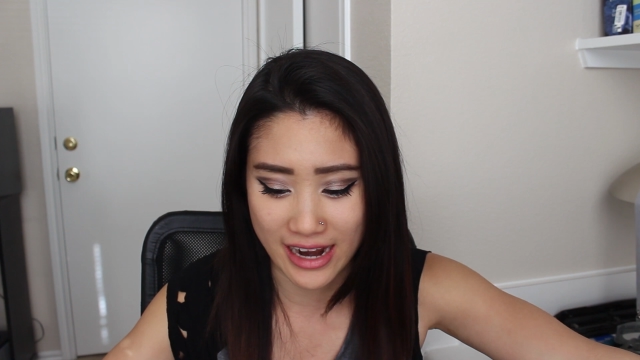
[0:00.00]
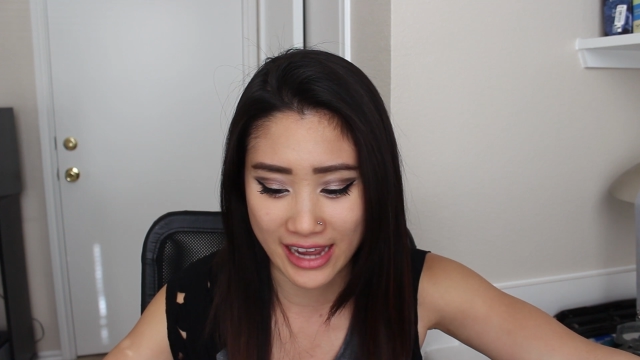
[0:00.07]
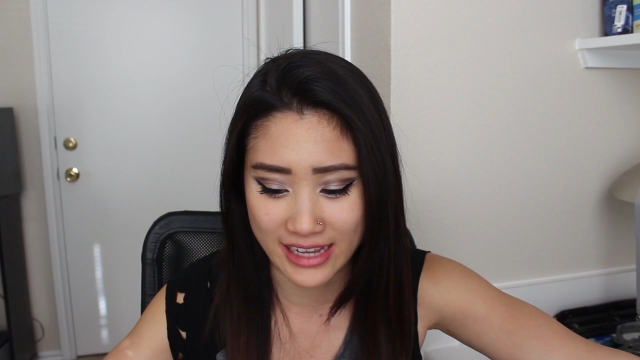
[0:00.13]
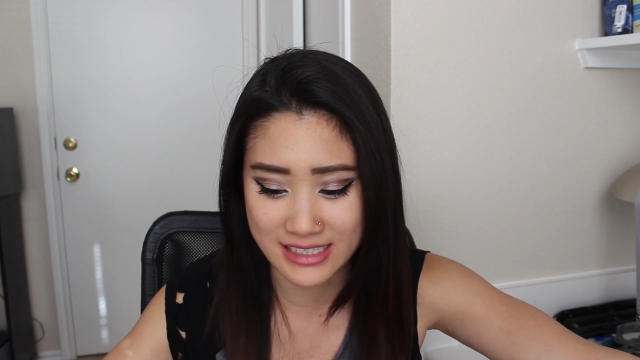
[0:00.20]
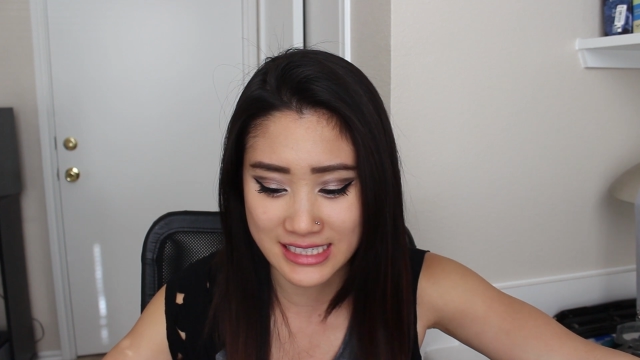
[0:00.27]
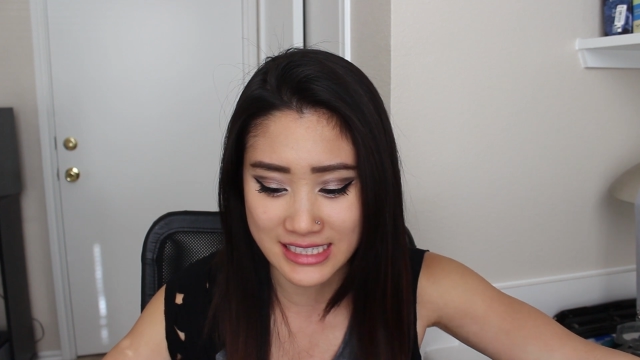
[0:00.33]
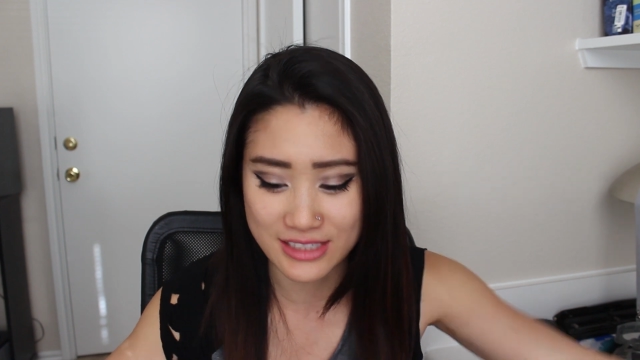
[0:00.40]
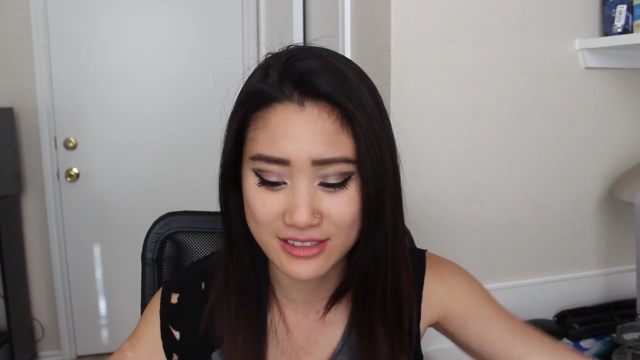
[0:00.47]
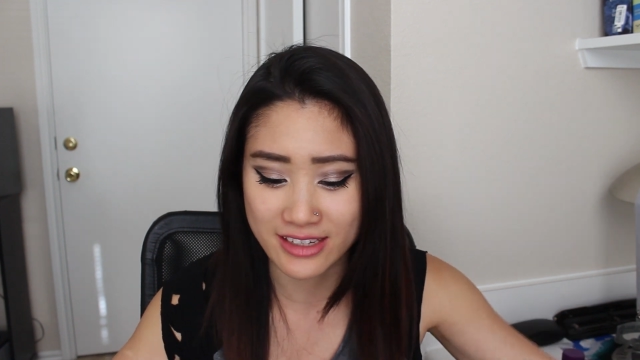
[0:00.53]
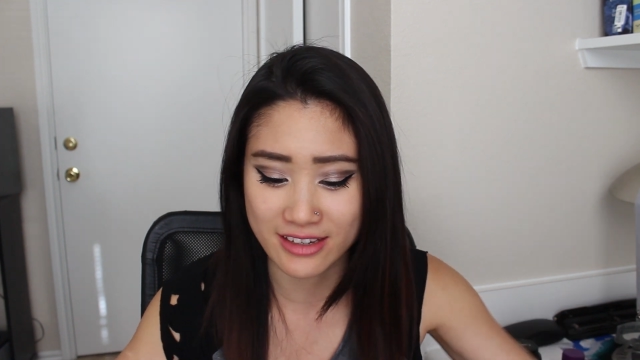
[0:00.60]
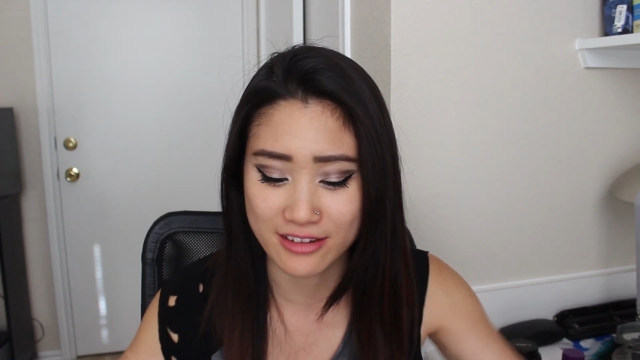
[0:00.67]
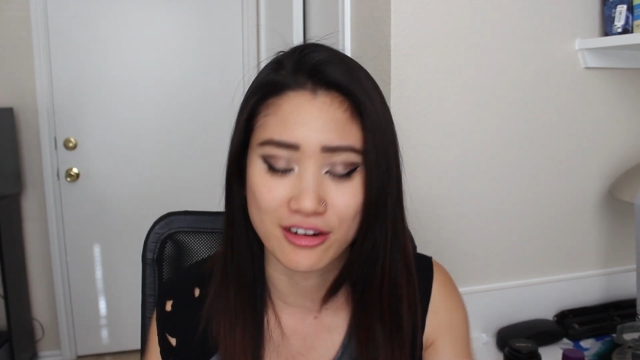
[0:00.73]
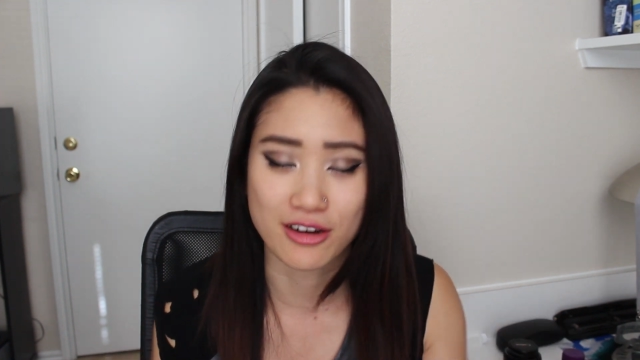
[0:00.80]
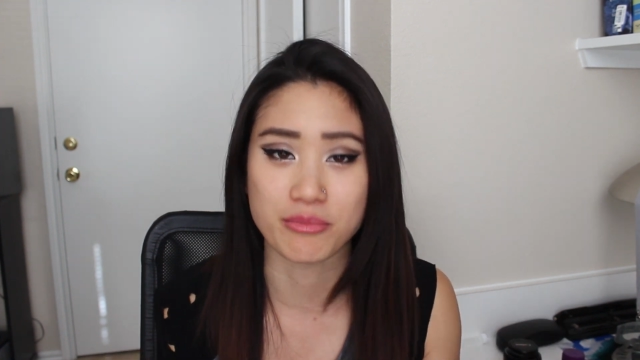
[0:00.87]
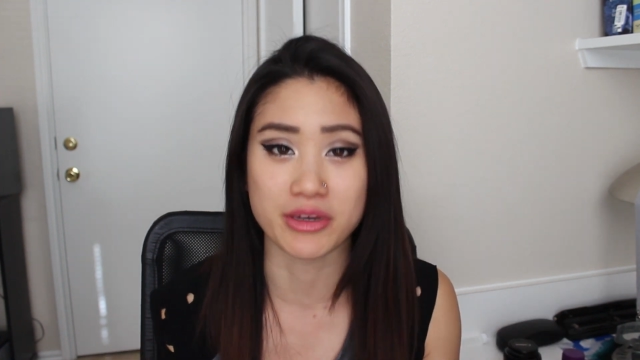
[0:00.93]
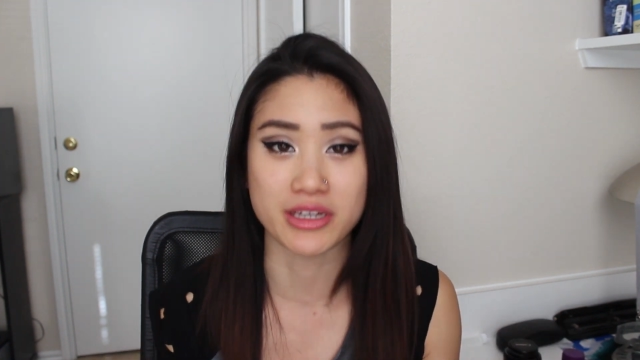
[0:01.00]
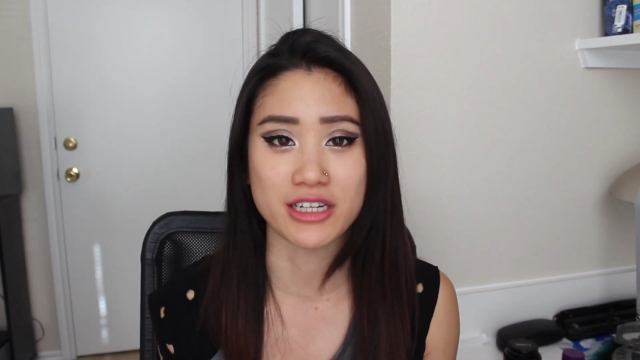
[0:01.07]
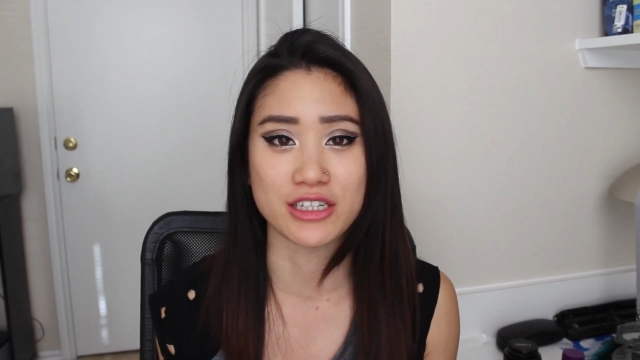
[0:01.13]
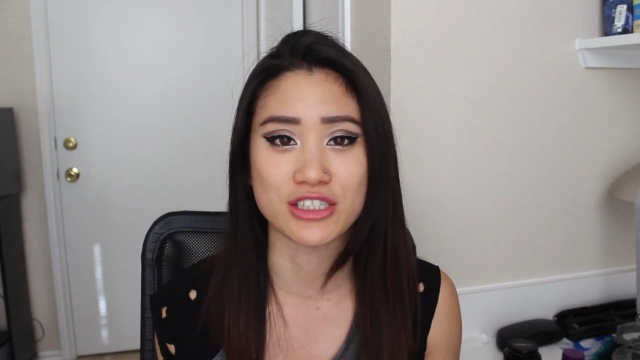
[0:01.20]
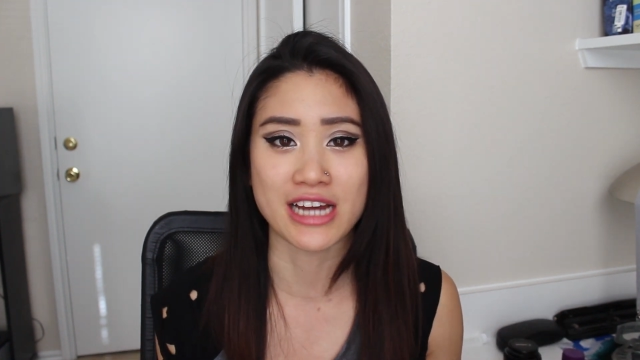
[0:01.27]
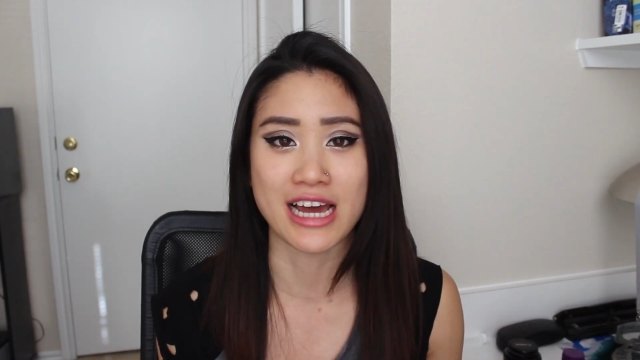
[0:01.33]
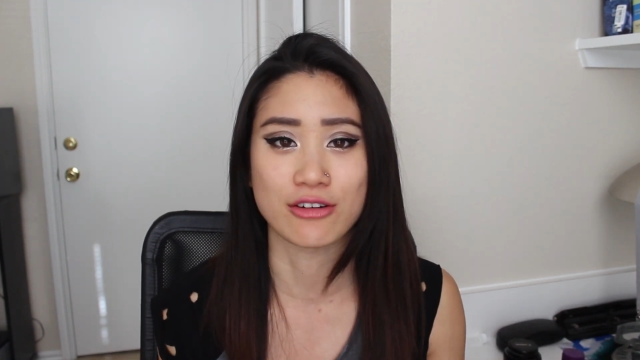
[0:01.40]
I still cannot
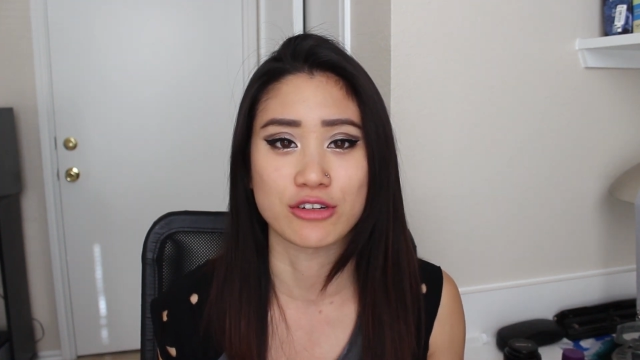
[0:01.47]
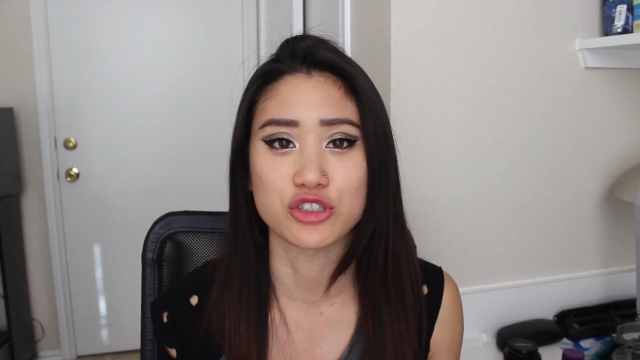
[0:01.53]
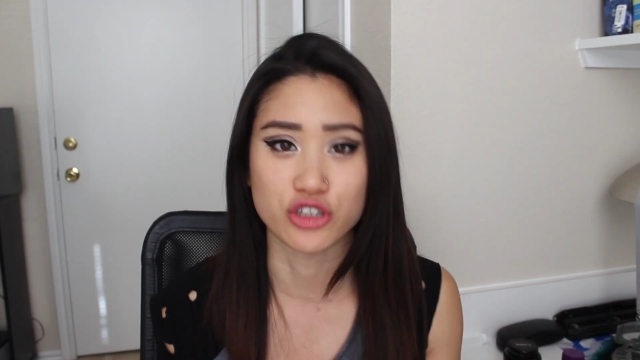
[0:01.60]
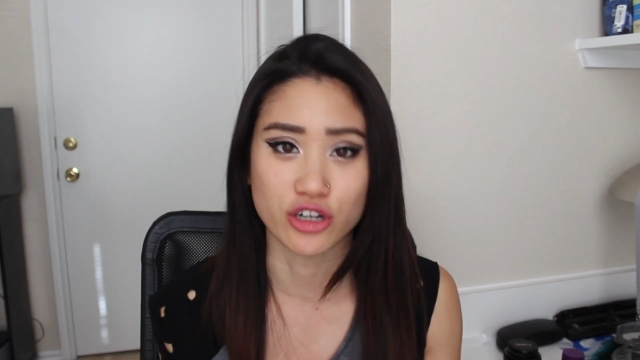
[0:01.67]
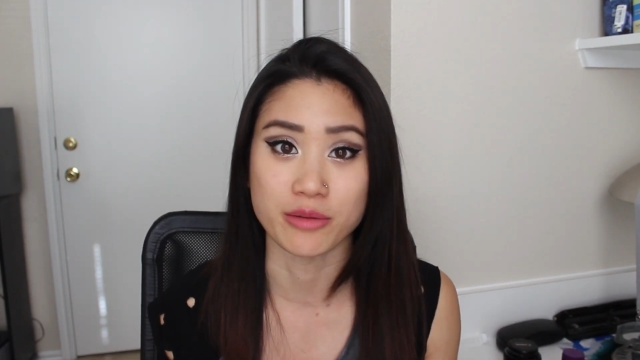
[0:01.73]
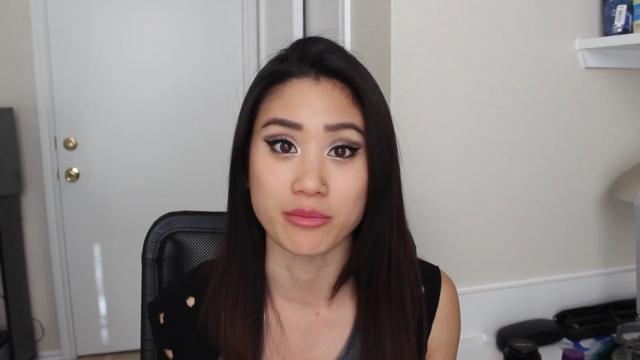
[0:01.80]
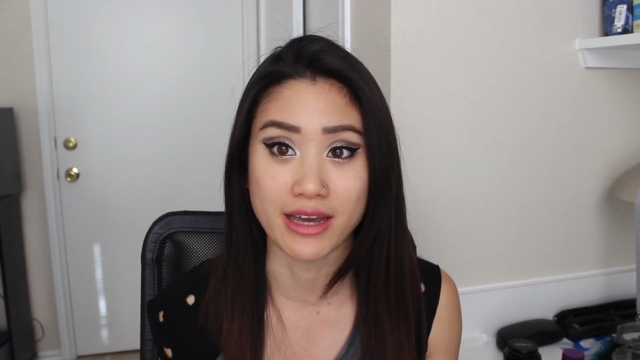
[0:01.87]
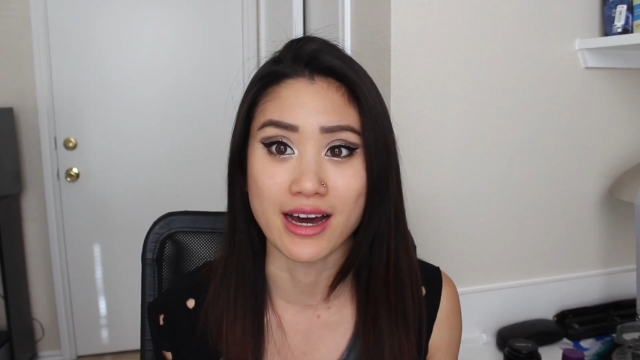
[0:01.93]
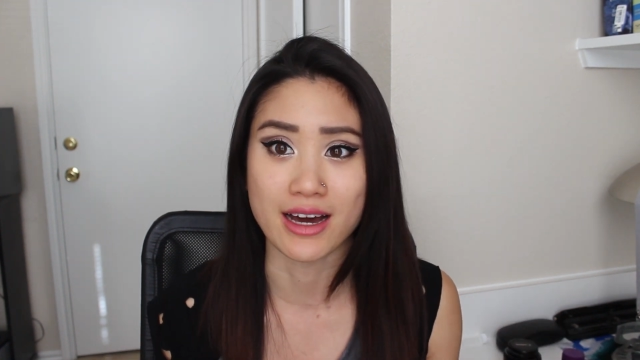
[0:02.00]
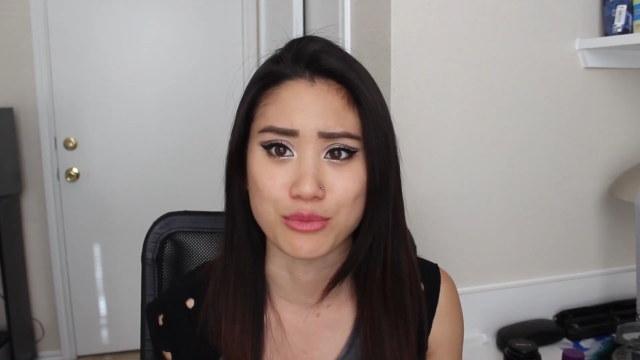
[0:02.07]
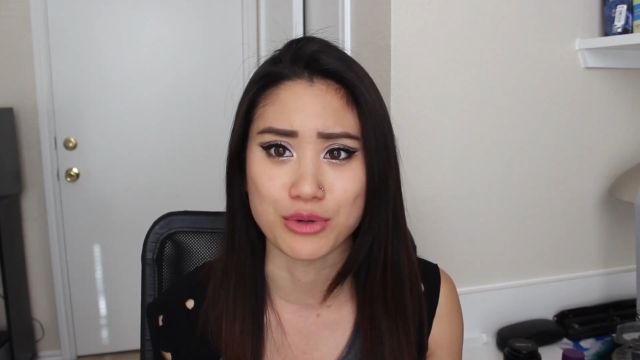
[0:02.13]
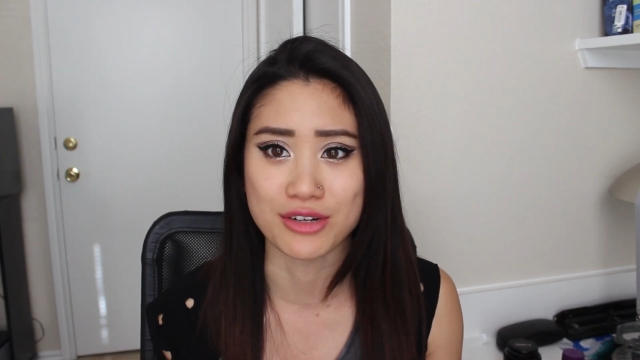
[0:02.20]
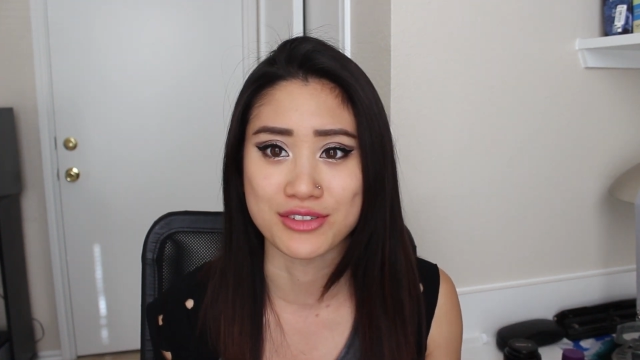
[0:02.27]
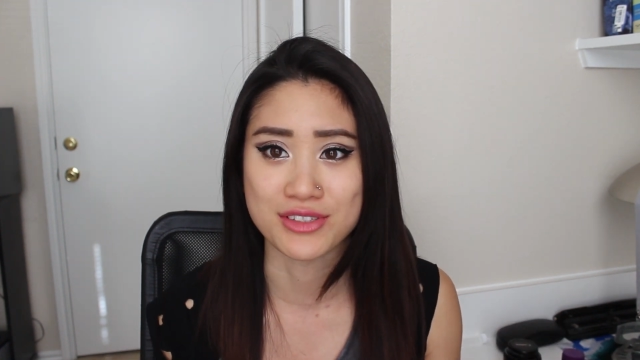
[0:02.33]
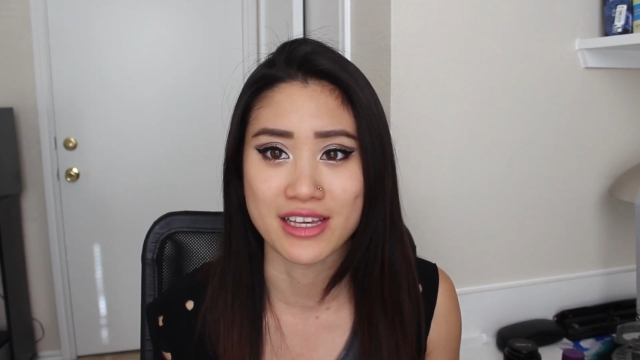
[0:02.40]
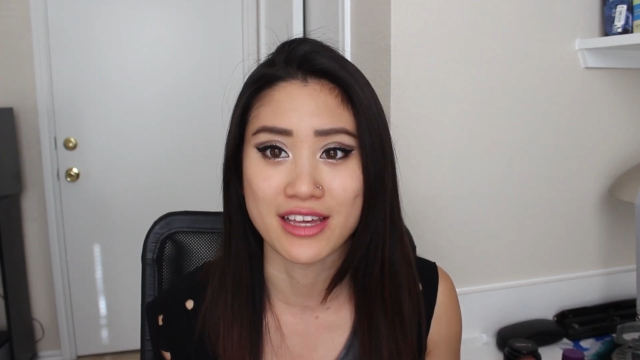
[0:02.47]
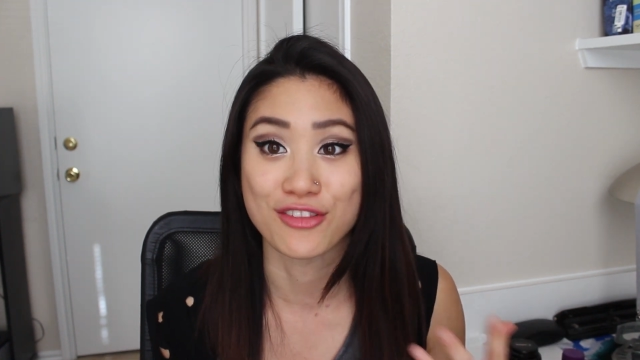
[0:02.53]
manage how to draw on my eyebrows.